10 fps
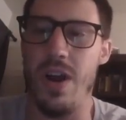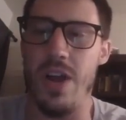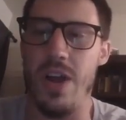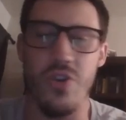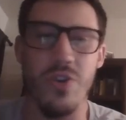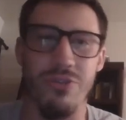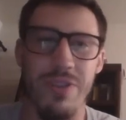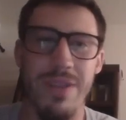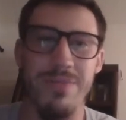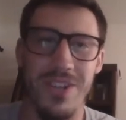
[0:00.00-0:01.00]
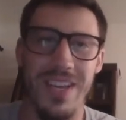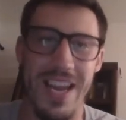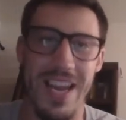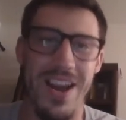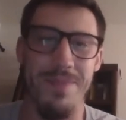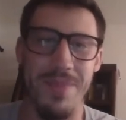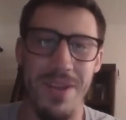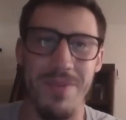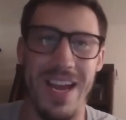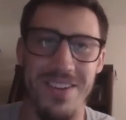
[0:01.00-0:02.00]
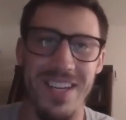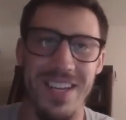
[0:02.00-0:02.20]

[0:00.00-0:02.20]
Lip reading: your dreams cannot be a reality,